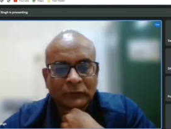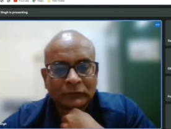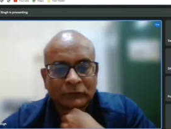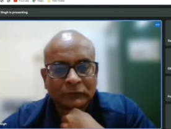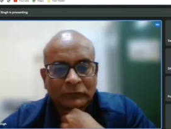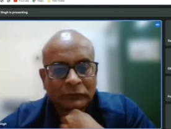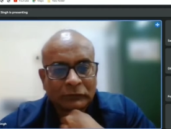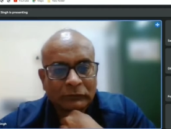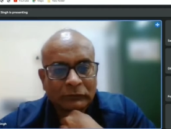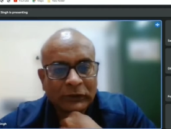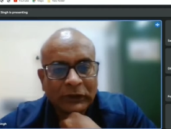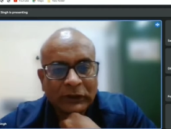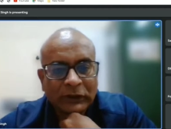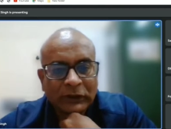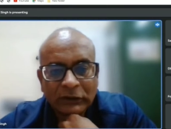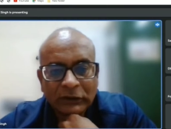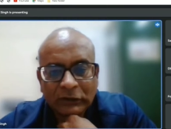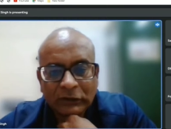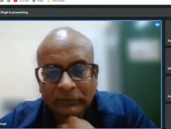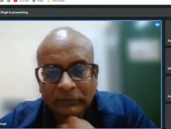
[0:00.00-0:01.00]
So,
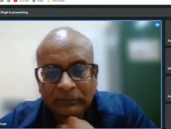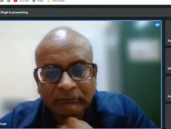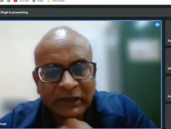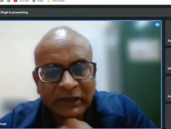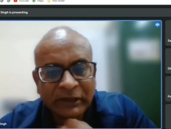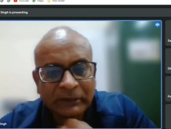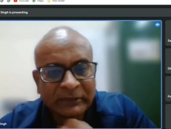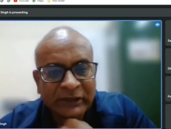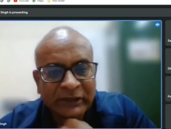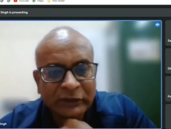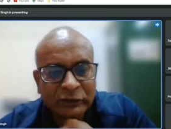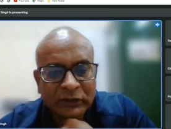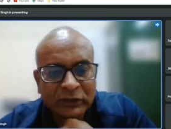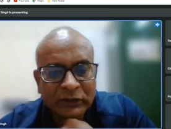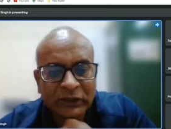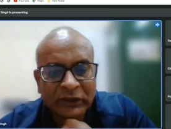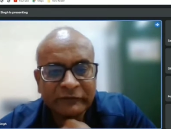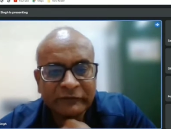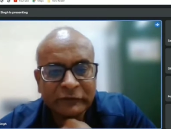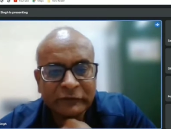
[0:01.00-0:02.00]
uh, madam, can you
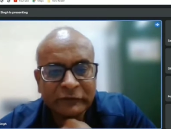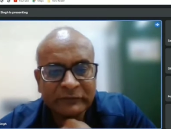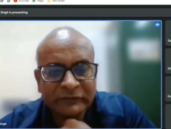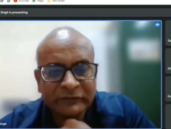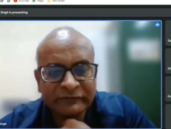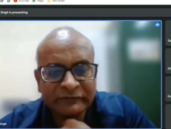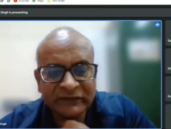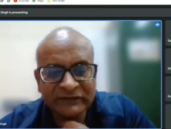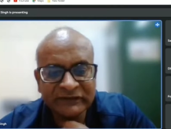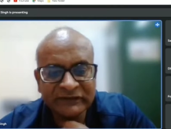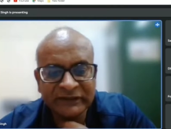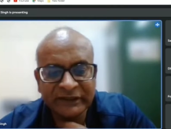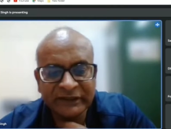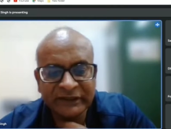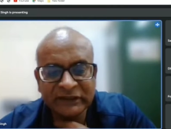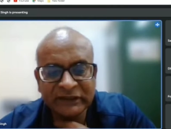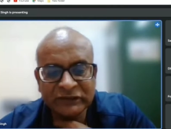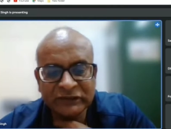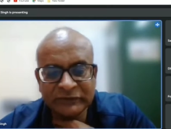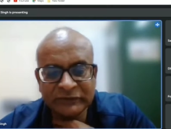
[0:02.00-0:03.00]
confirm if the screen
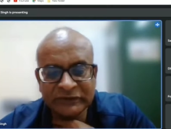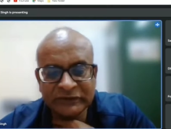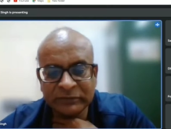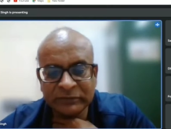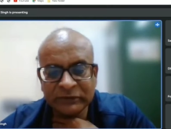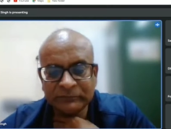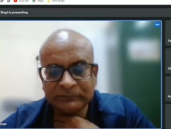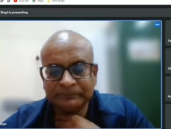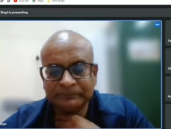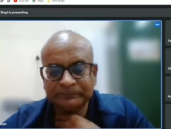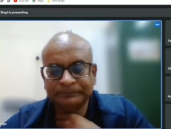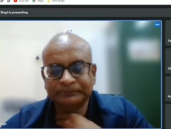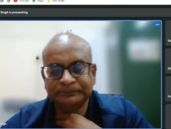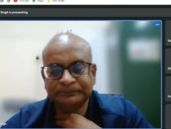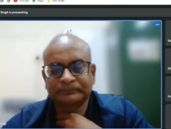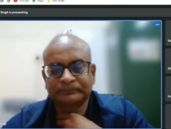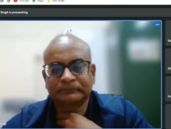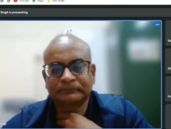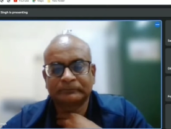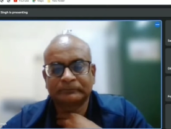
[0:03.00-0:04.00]
is visible? Uh,